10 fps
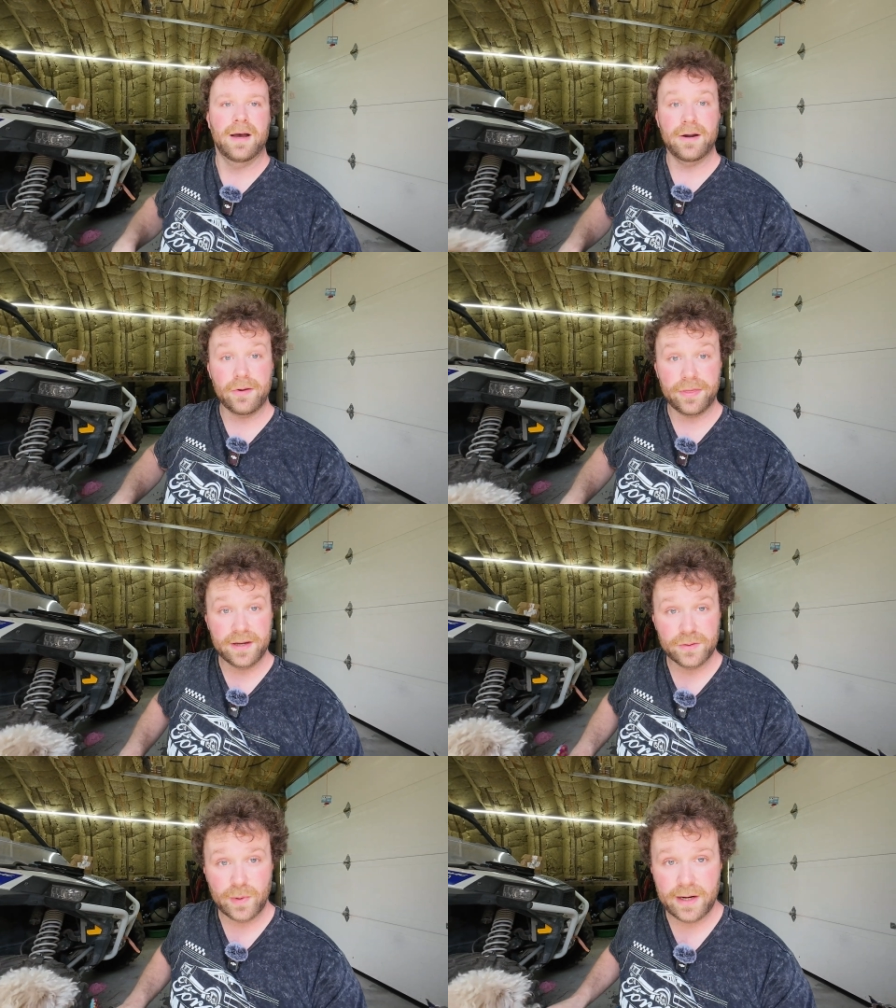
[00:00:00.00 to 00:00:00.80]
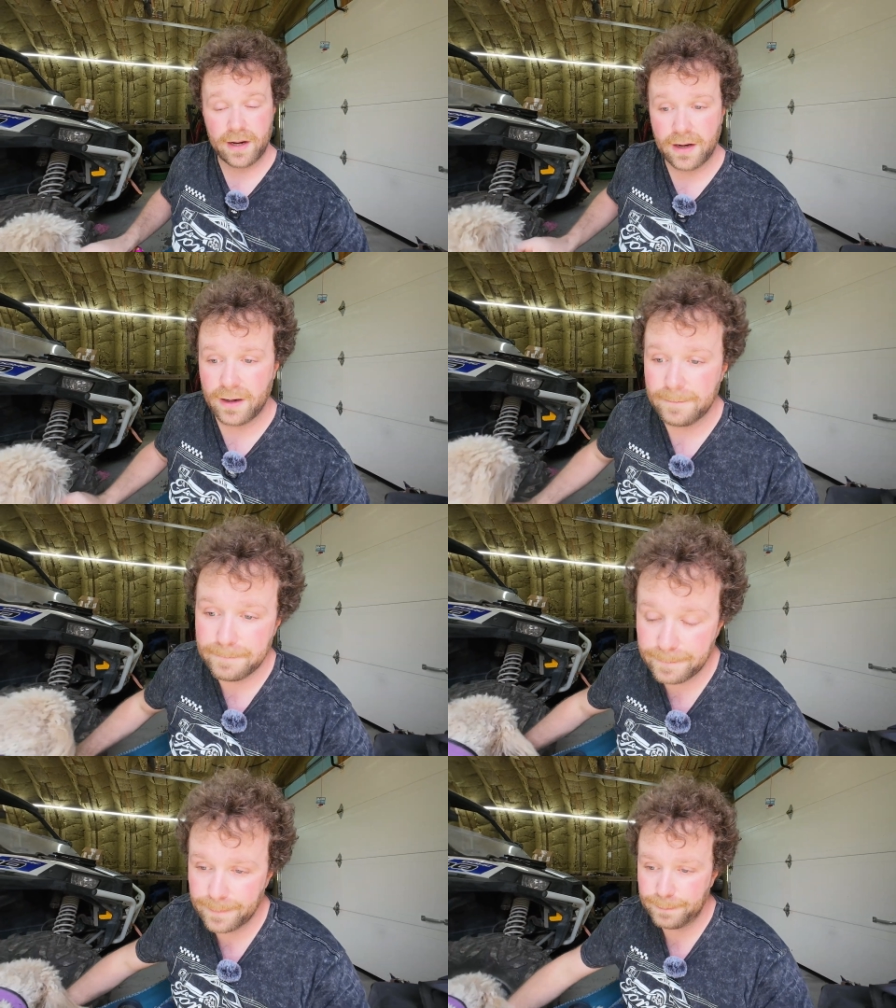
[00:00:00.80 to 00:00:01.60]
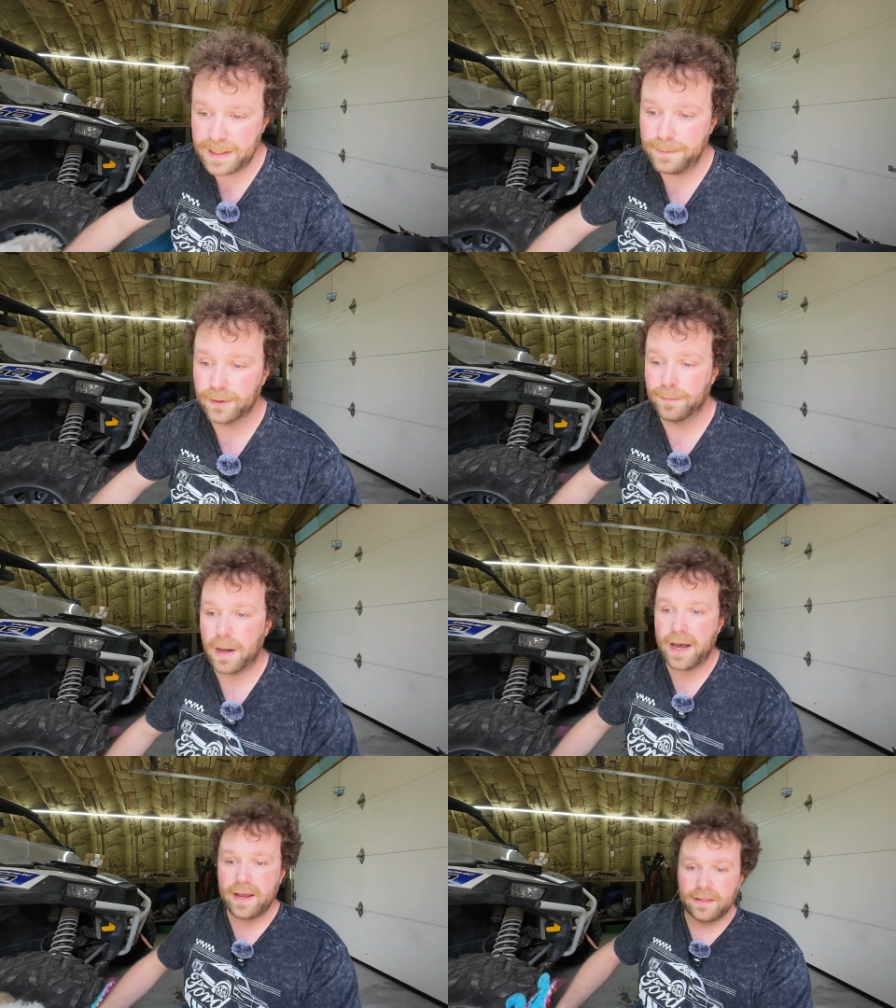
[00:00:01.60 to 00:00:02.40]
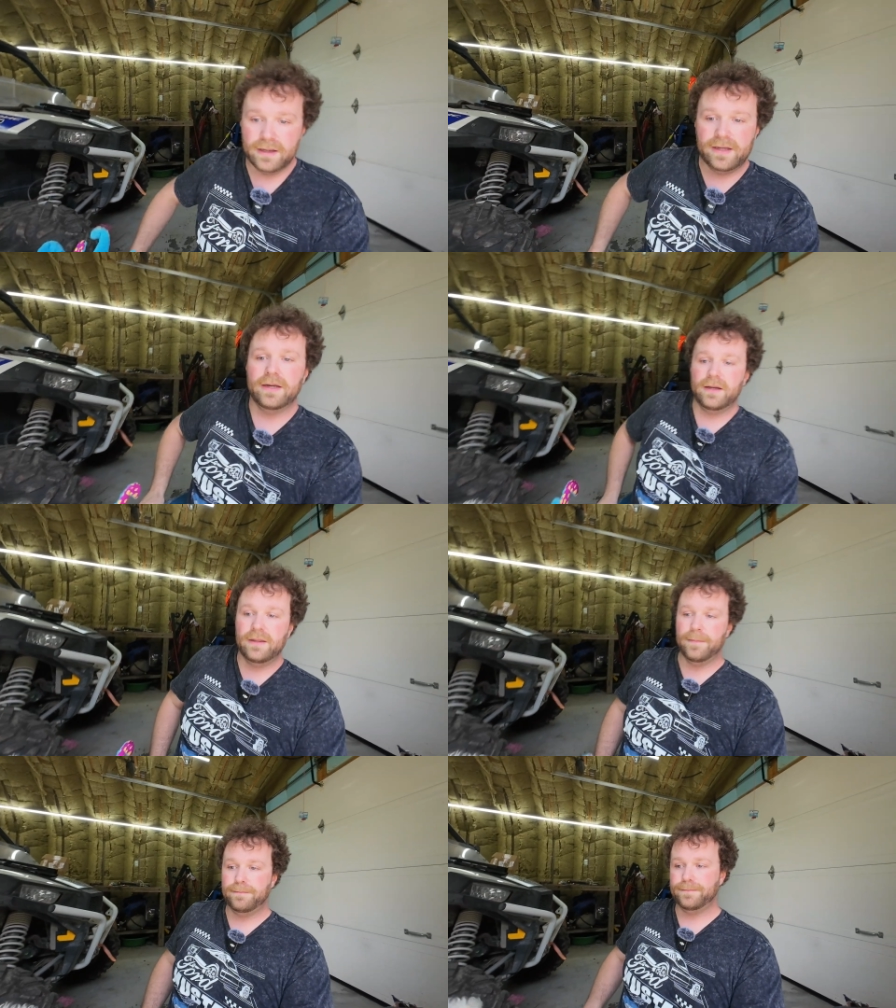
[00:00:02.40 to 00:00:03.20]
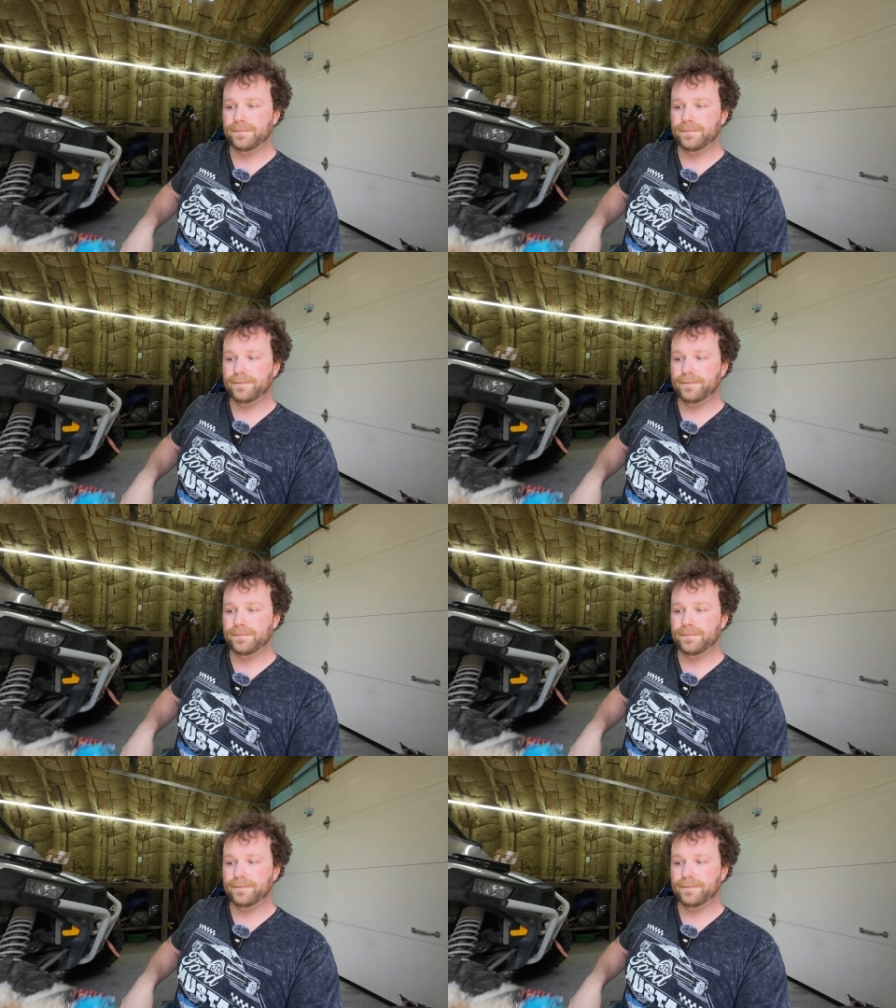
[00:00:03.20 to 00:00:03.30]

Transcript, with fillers: Another thing is where people are buying the, the,